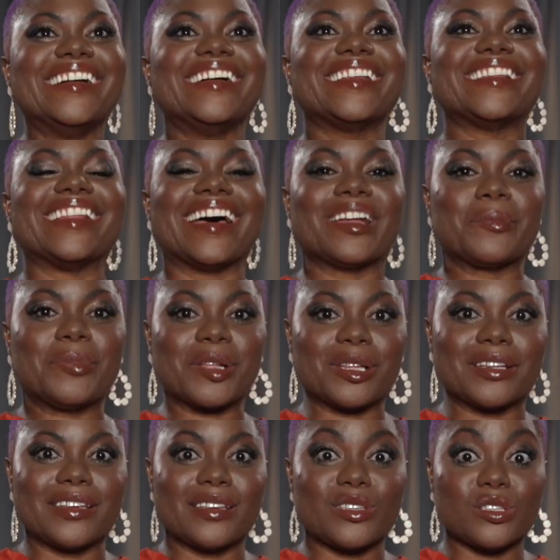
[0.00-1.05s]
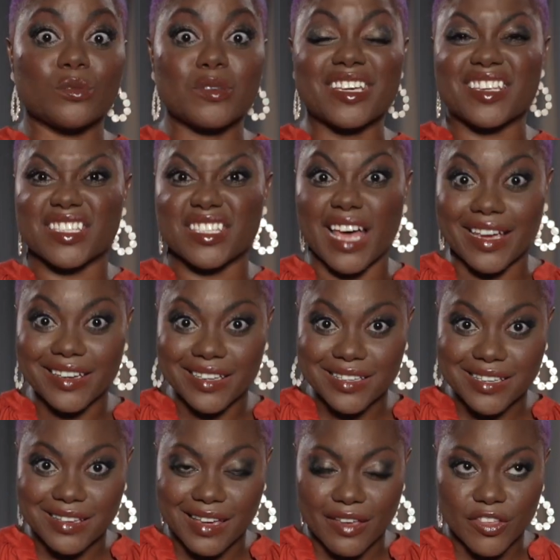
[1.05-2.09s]
that ability to be excited
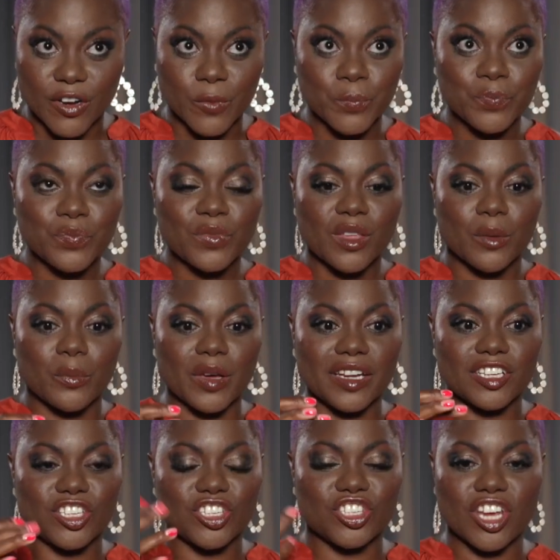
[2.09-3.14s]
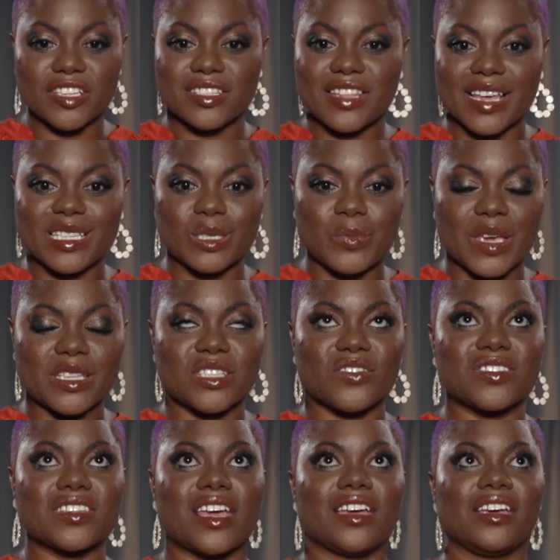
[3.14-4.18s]
together. But it's just that space of
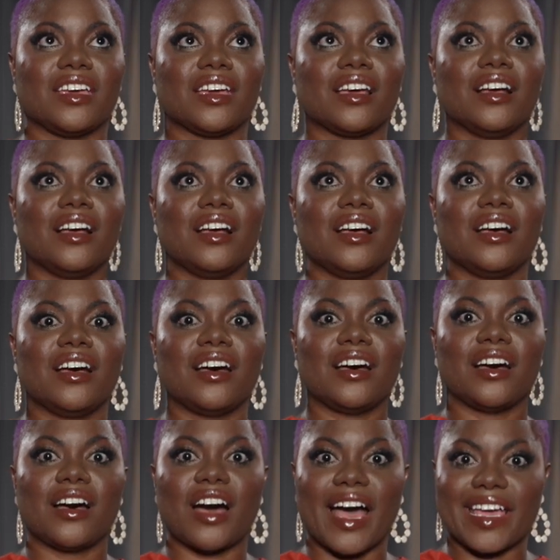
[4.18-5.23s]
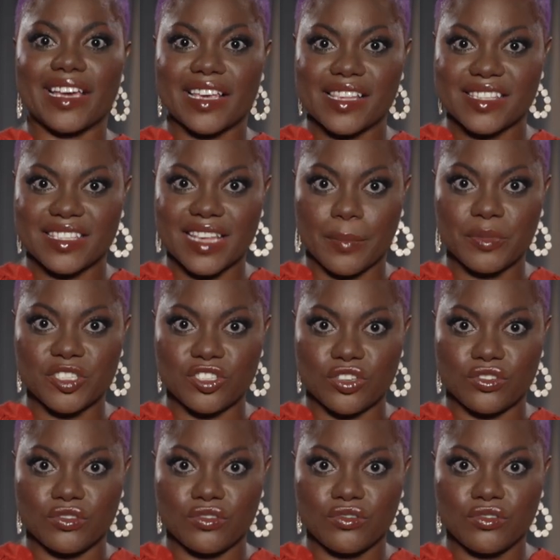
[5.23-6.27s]
saying, I accept
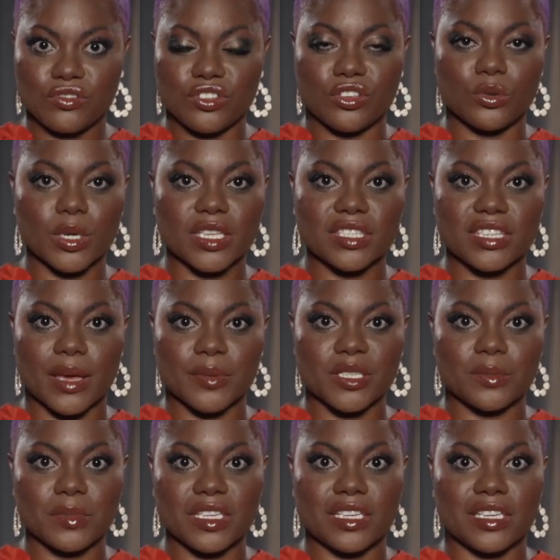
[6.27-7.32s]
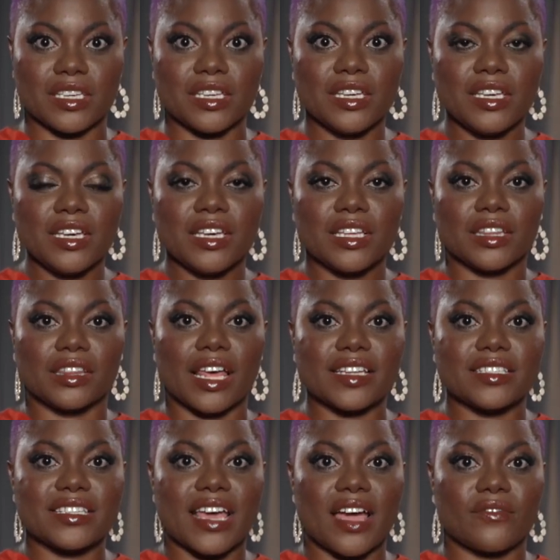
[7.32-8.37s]
you, you accept me.
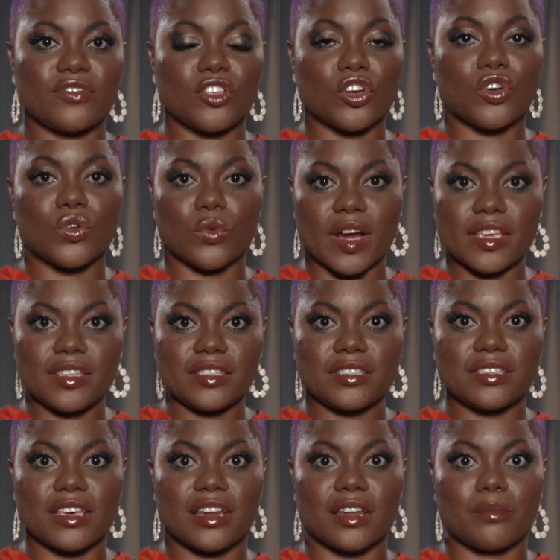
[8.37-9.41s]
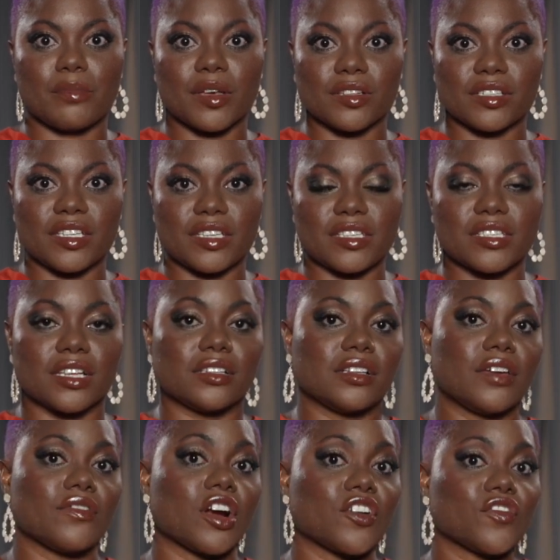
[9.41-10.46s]
Let's have the grace and ability to
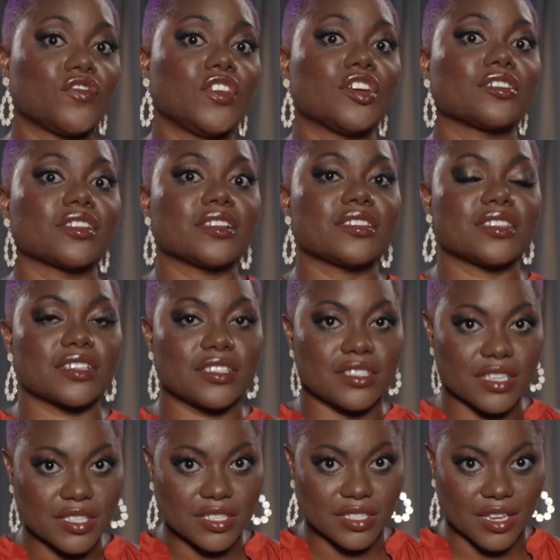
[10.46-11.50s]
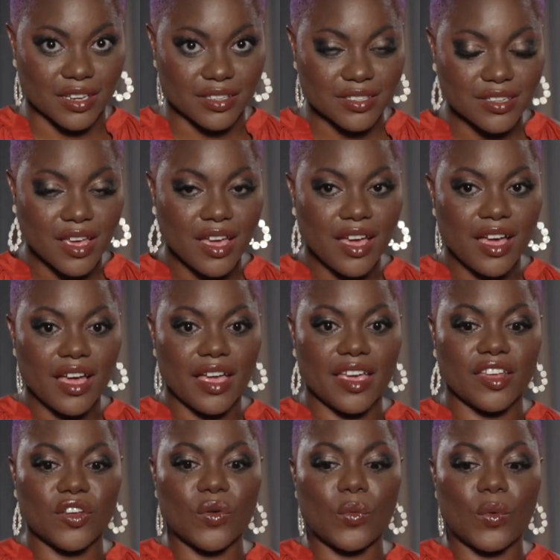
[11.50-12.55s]
live our fearless existence
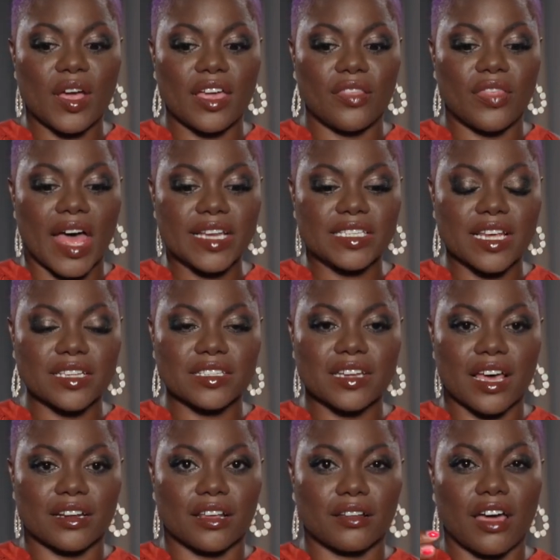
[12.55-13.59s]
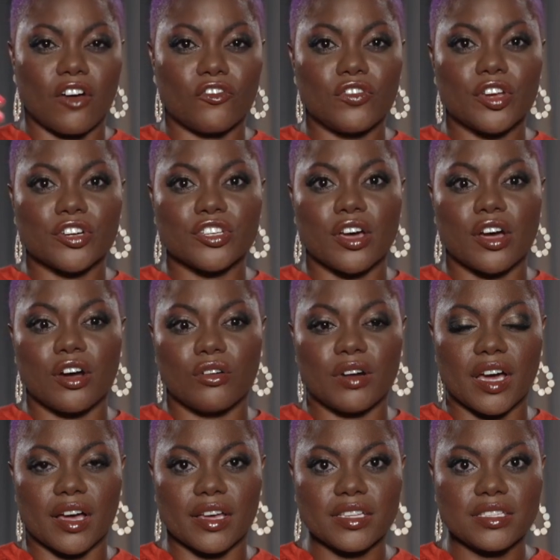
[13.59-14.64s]
in a way that does not allow fear to own
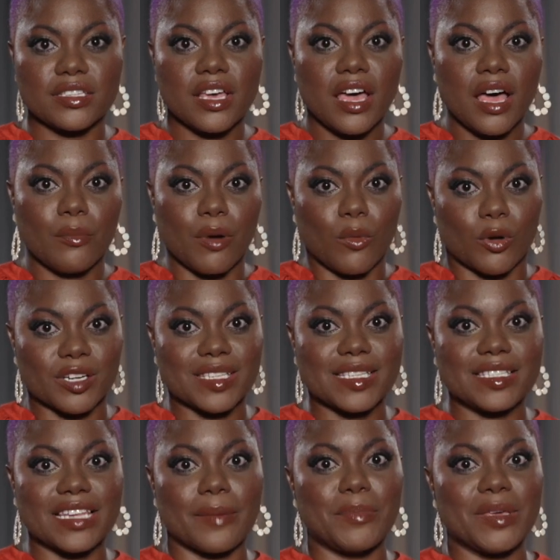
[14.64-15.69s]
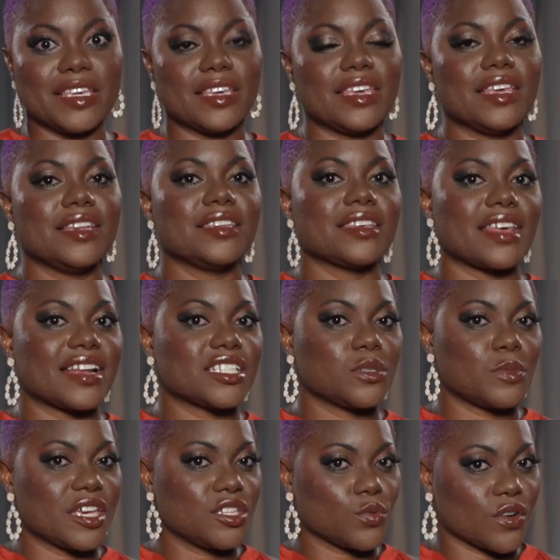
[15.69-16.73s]
us, but we're stepping into that
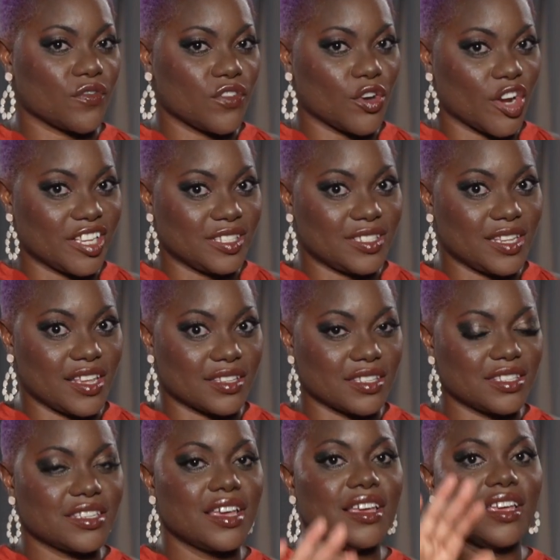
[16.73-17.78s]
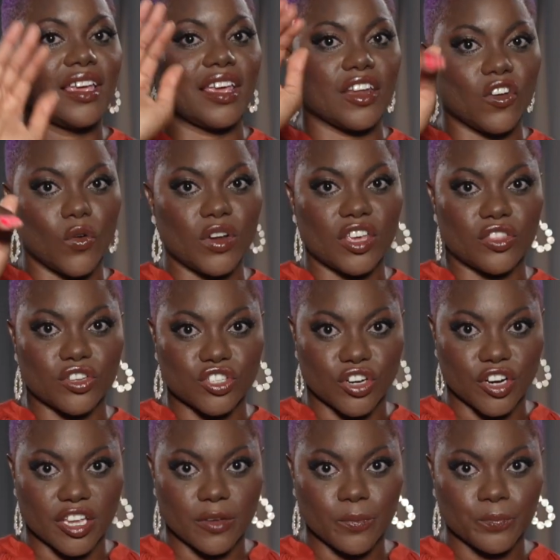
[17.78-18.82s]
space where fear exists and owning the
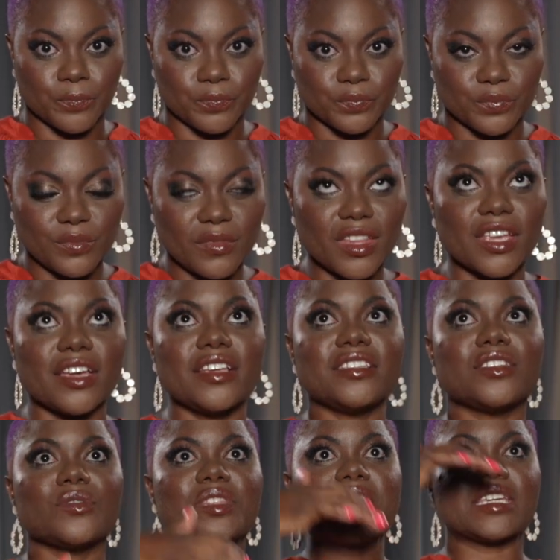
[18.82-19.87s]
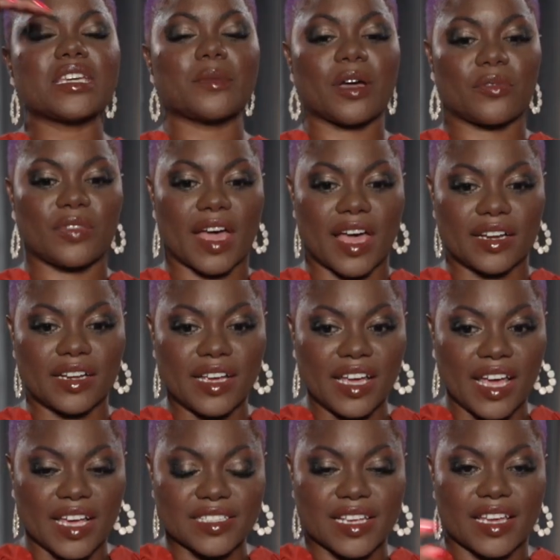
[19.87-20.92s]
journey. And so in thinking about that,
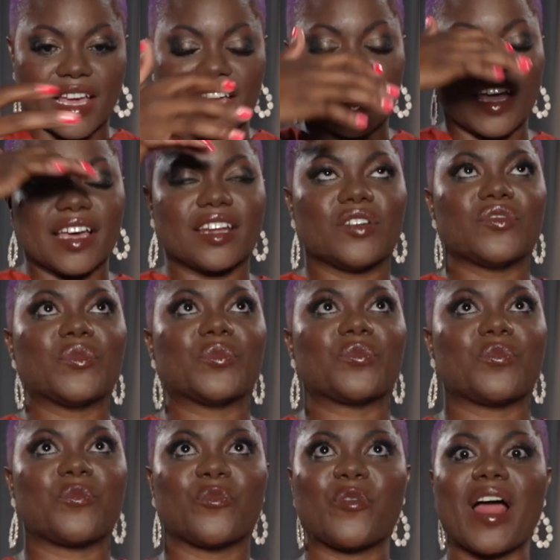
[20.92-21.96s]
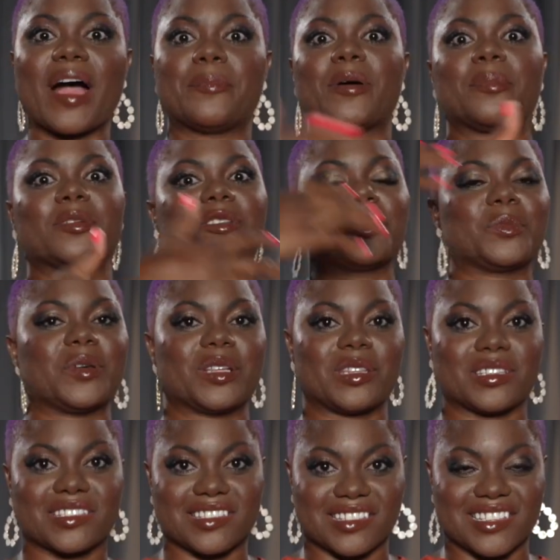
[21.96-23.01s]
as I kind of wrap up a little bit of
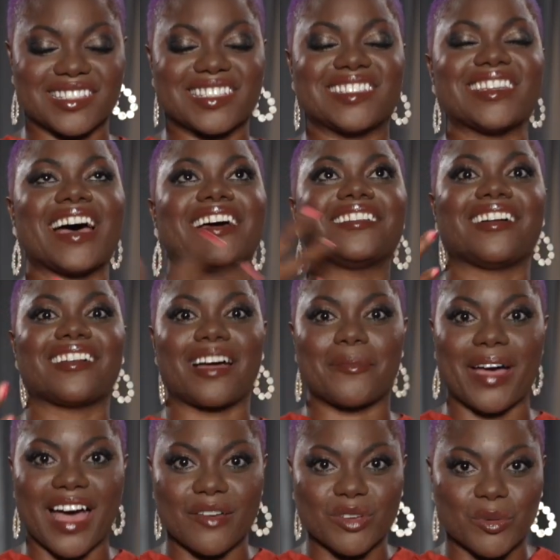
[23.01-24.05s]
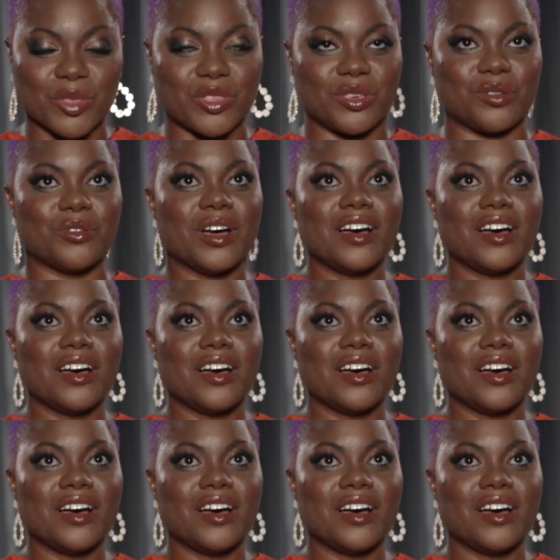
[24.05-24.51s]
this dialogue I'm having with you,